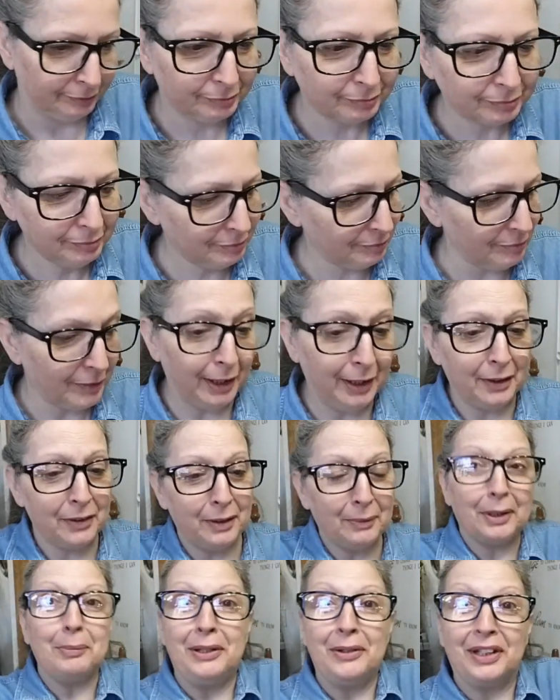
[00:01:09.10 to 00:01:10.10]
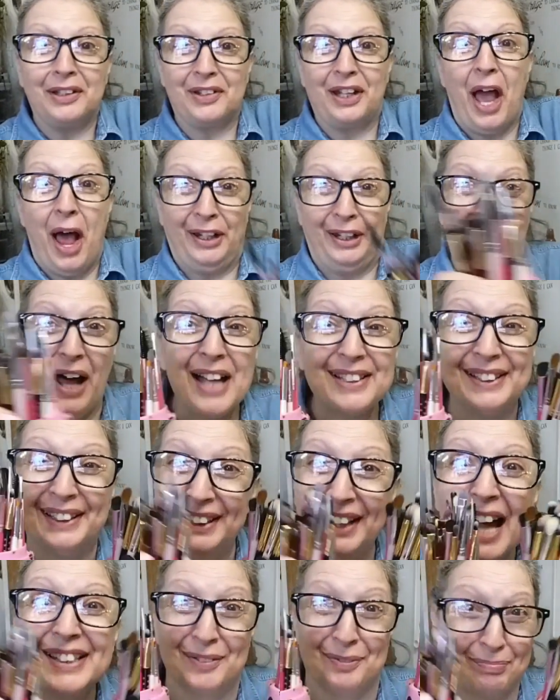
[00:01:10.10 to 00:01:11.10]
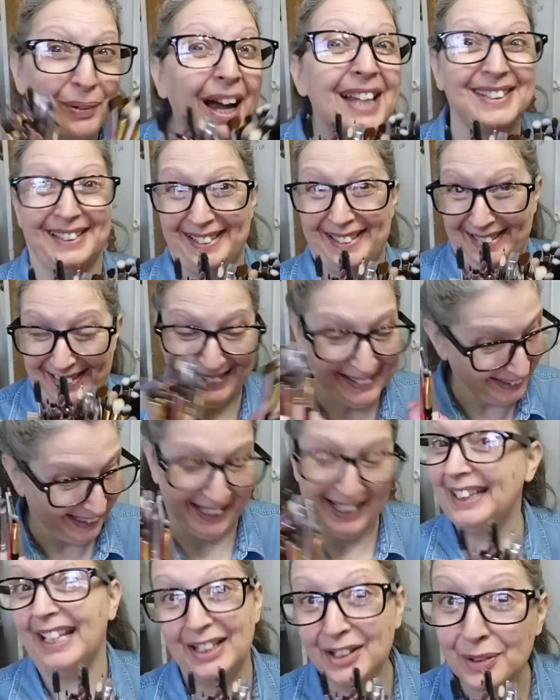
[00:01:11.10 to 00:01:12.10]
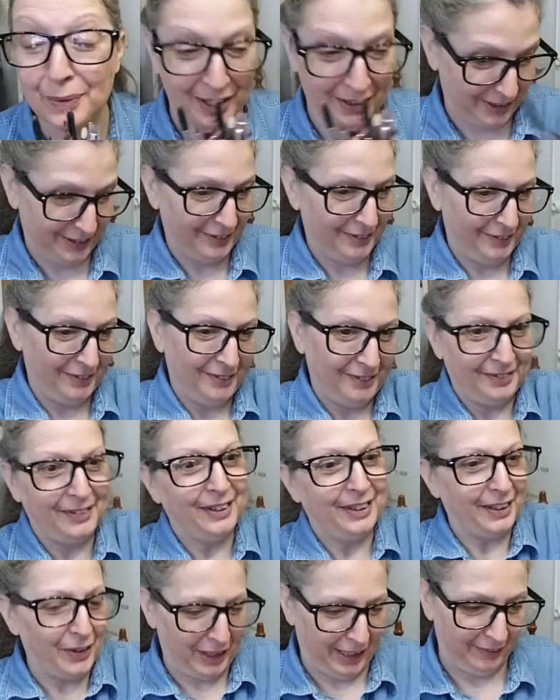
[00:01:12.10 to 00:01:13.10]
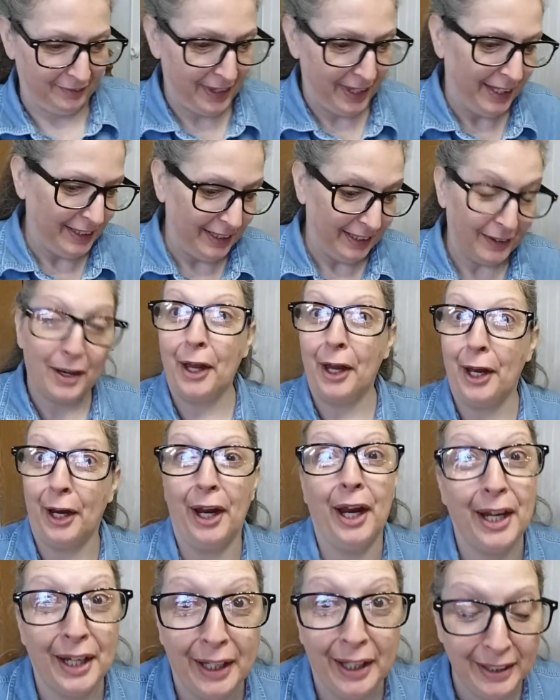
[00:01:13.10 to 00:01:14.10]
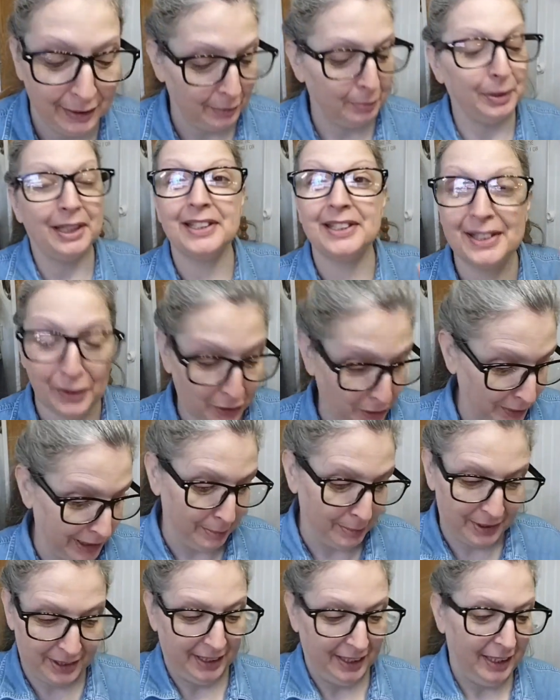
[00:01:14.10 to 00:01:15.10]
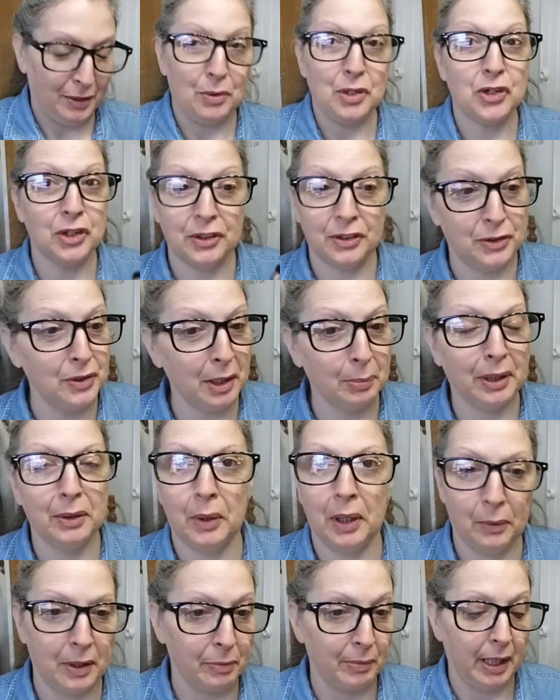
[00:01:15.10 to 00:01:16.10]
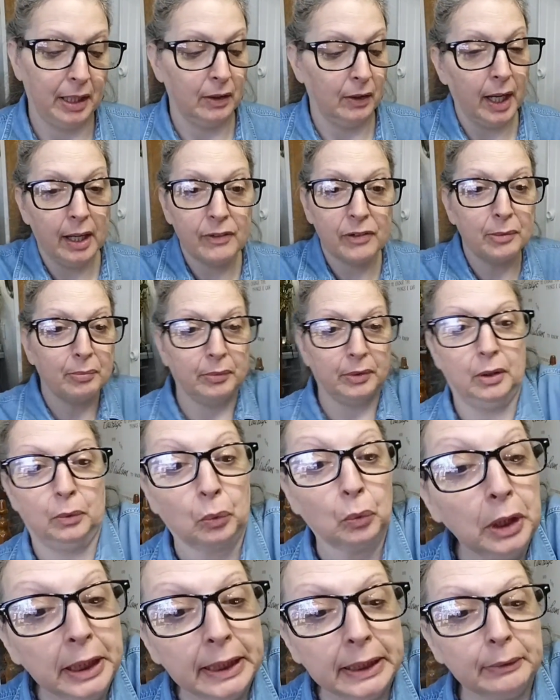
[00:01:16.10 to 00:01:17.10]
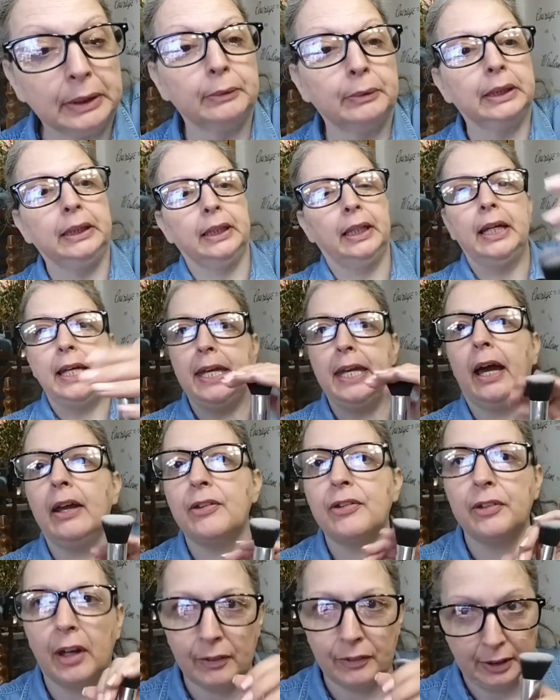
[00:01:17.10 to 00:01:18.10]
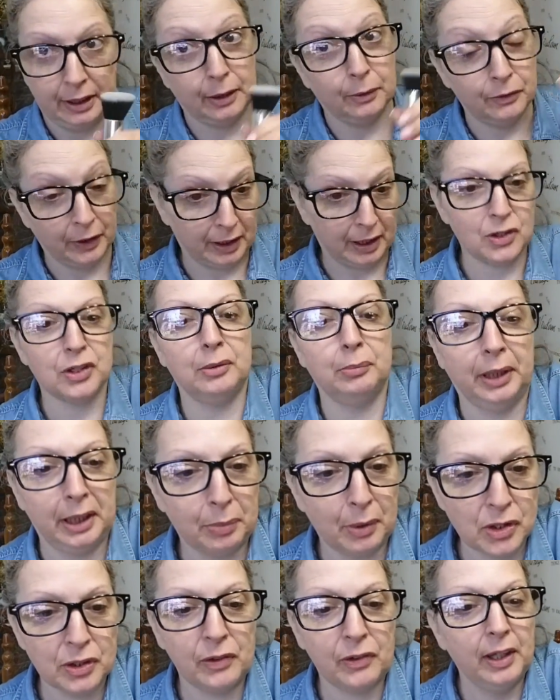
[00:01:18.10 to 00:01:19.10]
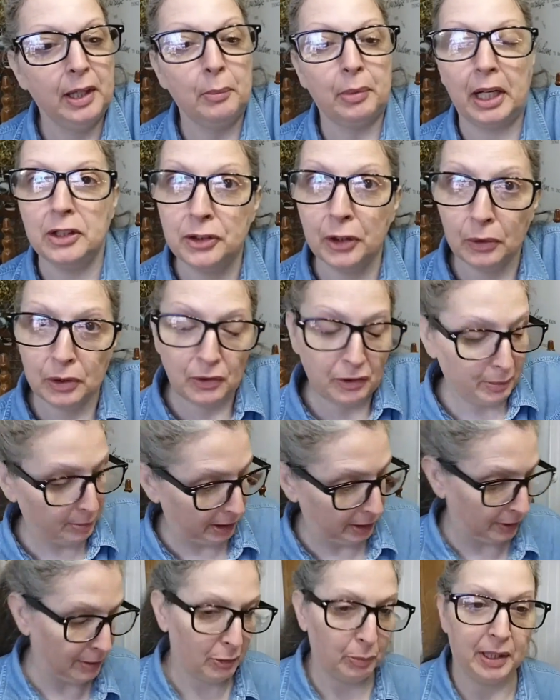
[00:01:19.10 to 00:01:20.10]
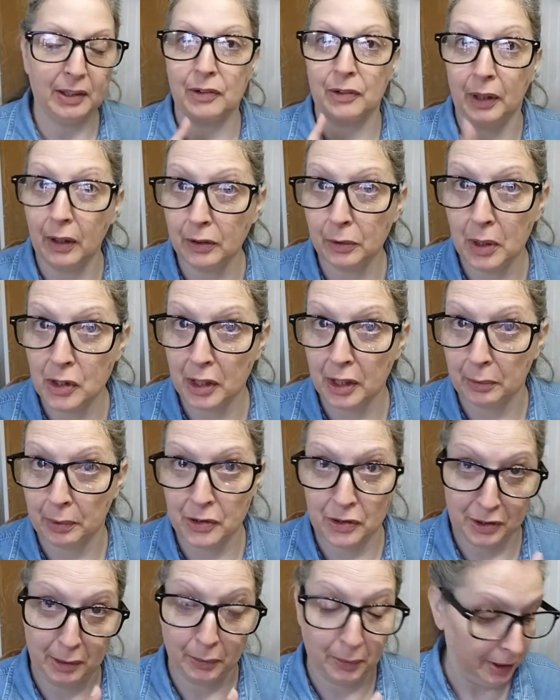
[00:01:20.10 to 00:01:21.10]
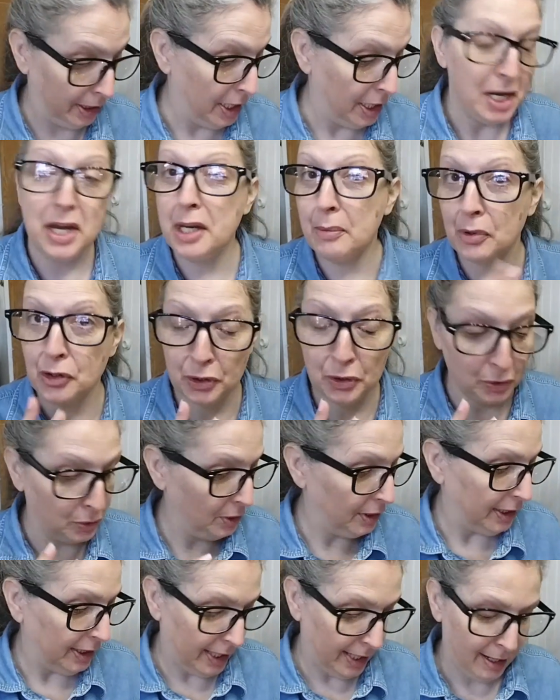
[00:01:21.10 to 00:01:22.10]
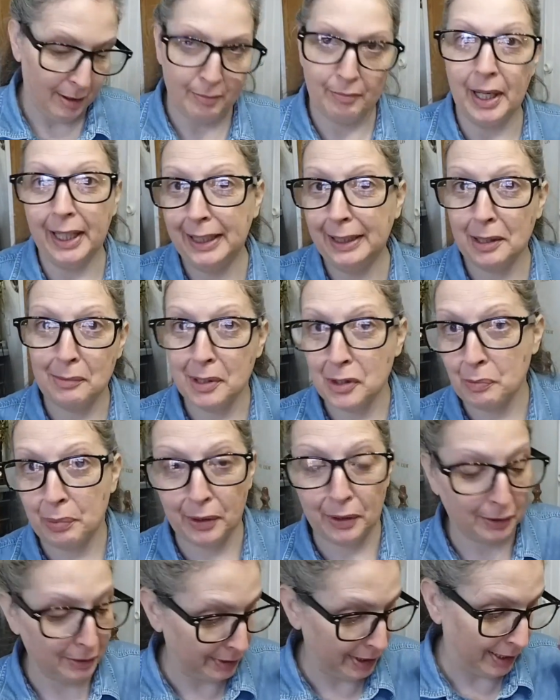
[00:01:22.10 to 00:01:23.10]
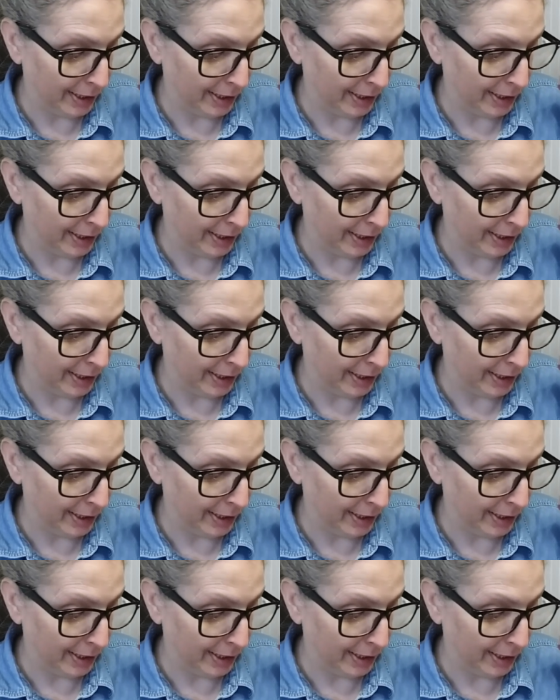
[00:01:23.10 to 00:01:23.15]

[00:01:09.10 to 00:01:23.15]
and the other thing we're going to be using is lots and lots of brushes that I just washed. Okay. And because these are creams, which do not blend well with my, I have some, really nice soft liquid foundation blending brushes, but I don't use them on my creams because they're hard to wash out of the brushes, number one. Number two, I get a much better